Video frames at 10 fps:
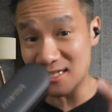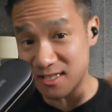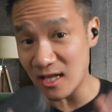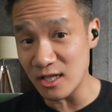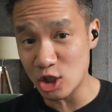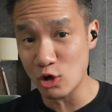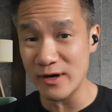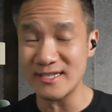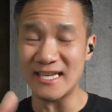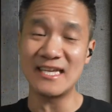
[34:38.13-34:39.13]
a solid
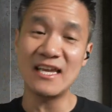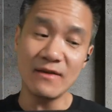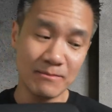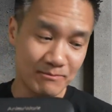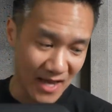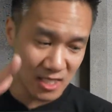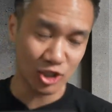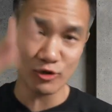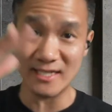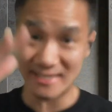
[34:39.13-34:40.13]
choice and even better
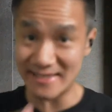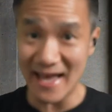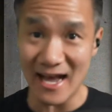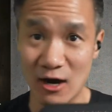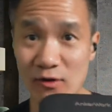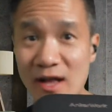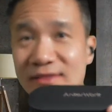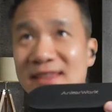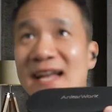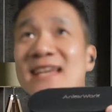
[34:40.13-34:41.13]
choice now
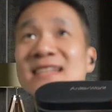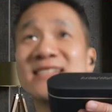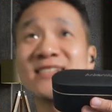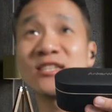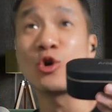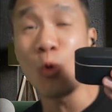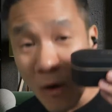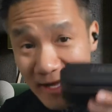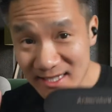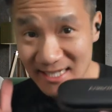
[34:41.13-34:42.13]
that it is
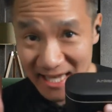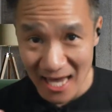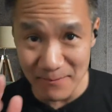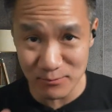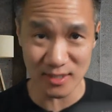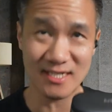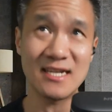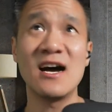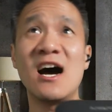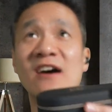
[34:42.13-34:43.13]

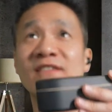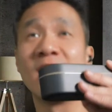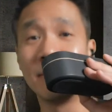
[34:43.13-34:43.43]
28% off.